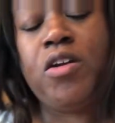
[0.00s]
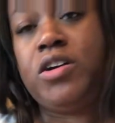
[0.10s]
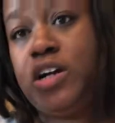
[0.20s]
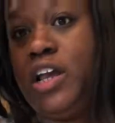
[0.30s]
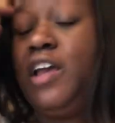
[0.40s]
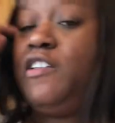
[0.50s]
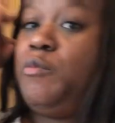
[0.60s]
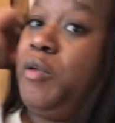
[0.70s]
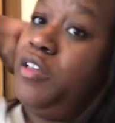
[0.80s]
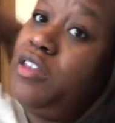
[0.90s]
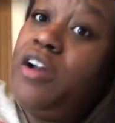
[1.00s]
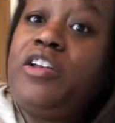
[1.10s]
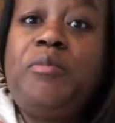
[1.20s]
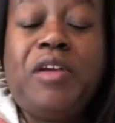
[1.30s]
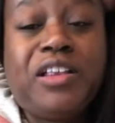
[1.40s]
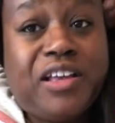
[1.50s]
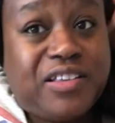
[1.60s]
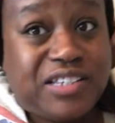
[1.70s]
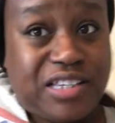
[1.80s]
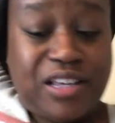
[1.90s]
it has been 30
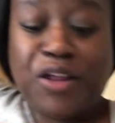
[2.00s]
minutes.